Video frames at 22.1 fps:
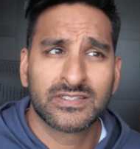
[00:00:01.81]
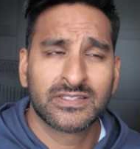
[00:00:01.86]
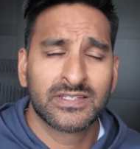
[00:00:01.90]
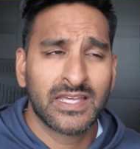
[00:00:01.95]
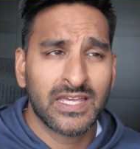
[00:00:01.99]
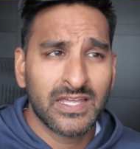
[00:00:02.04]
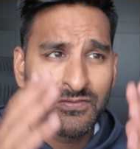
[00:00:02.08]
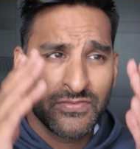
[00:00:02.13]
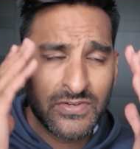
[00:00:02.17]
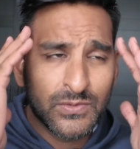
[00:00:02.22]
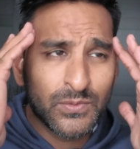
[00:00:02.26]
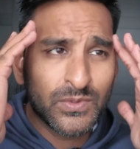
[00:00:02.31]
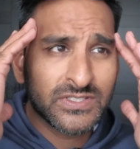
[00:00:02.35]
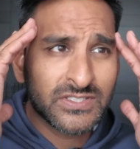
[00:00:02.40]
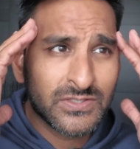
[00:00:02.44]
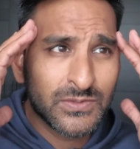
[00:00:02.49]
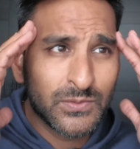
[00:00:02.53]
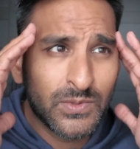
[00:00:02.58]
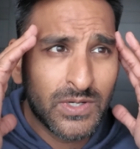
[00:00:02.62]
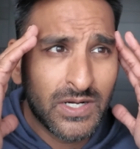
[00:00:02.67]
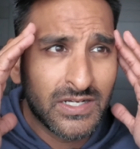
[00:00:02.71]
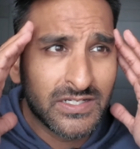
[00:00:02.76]
and every once
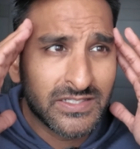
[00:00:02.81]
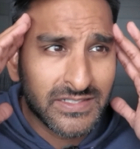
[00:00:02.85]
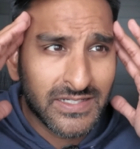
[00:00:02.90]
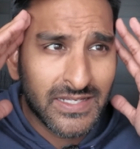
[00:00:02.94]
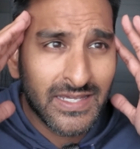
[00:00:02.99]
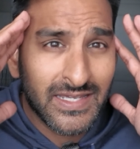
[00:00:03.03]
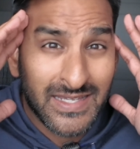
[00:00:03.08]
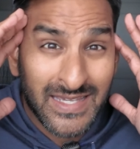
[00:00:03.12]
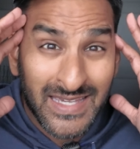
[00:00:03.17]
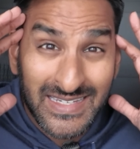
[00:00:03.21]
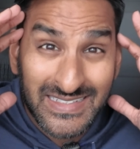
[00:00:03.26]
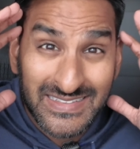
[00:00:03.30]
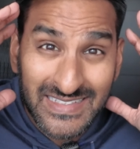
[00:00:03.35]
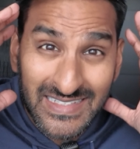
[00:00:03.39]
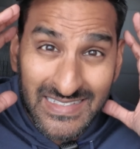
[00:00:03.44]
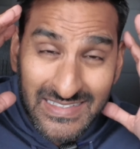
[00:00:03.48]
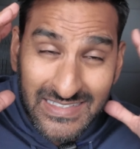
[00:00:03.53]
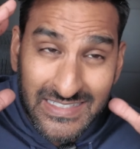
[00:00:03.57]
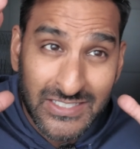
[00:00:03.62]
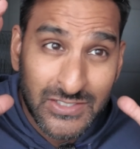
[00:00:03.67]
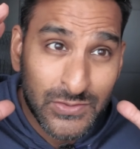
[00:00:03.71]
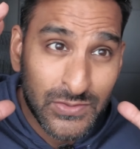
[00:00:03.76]
in a while you get a case that
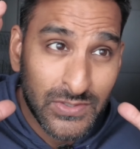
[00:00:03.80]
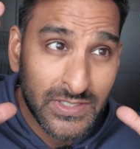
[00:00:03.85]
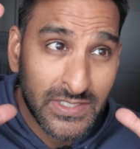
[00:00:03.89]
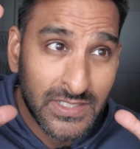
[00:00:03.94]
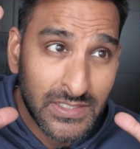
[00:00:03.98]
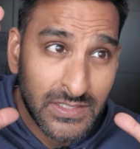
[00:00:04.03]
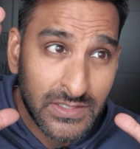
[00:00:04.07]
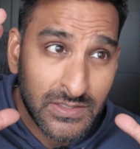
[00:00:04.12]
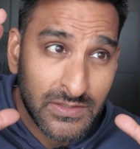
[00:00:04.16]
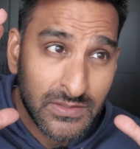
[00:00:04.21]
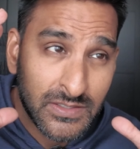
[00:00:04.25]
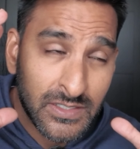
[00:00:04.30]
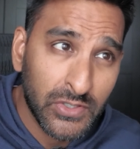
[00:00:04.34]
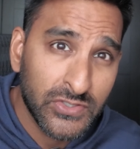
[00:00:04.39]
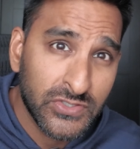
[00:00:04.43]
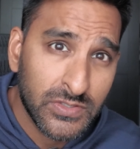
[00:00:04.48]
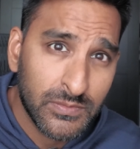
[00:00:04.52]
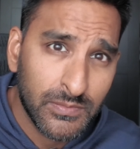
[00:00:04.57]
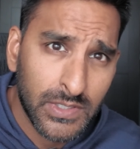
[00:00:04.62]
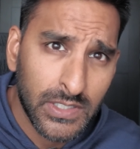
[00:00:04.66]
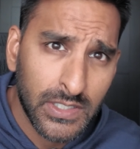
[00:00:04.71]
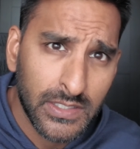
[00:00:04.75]
literally
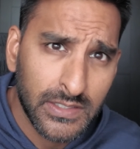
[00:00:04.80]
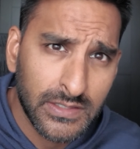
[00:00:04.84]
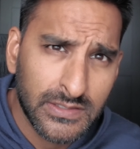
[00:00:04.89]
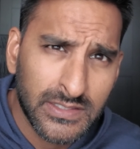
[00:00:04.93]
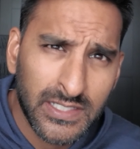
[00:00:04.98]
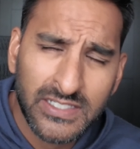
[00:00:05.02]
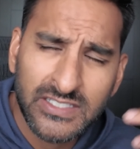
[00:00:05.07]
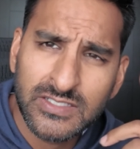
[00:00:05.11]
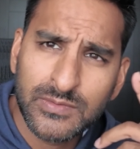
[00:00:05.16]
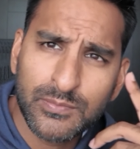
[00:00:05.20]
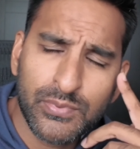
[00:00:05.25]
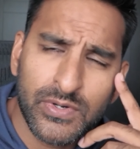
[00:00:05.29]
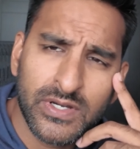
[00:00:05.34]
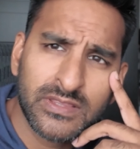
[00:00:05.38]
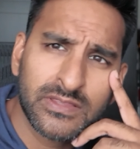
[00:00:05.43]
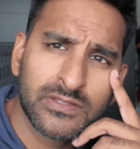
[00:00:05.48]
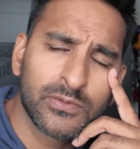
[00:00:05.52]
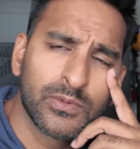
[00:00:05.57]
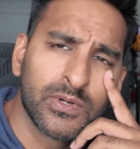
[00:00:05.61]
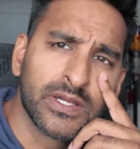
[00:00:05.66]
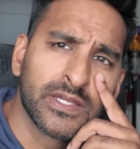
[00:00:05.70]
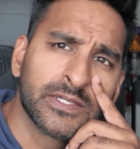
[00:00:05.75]
blows your mind, takes your
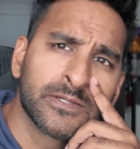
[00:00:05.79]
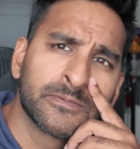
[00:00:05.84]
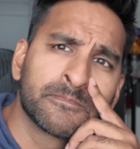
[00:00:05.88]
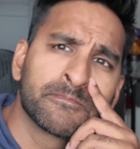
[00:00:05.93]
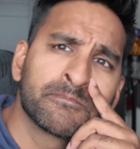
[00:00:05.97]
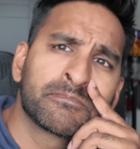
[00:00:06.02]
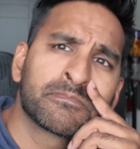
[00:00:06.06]
breath away,